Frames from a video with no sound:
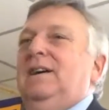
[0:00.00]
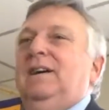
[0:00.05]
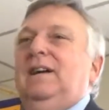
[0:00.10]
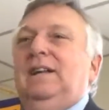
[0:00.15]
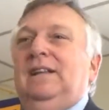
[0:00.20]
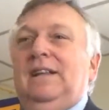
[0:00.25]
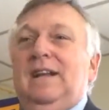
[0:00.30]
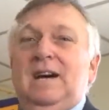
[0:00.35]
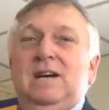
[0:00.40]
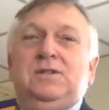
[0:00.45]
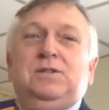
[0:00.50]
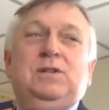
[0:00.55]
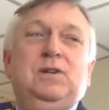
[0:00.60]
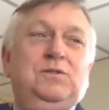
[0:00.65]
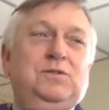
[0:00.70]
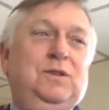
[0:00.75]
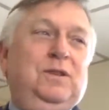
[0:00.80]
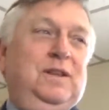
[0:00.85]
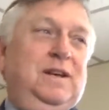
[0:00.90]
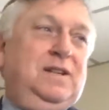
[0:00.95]
in last
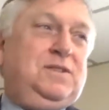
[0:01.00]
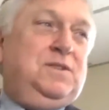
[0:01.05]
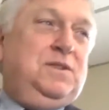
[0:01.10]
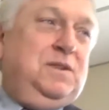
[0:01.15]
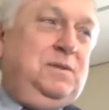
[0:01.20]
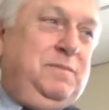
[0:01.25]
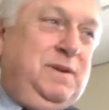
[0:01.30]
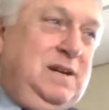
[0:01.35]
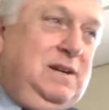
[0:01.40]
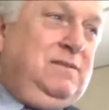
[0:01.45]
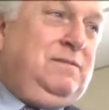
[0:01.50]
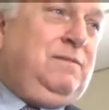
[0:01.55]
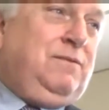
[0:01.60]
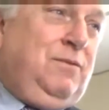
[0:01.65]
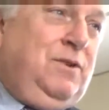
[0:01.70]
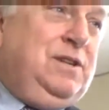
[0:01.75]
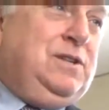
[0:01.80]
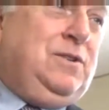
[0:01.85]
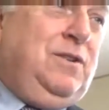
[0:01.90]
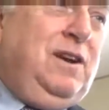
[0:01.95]
year's election about
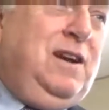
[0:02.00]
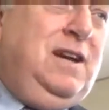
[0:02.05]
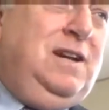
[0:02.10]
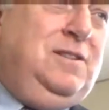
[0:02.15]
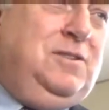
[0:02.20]
free trade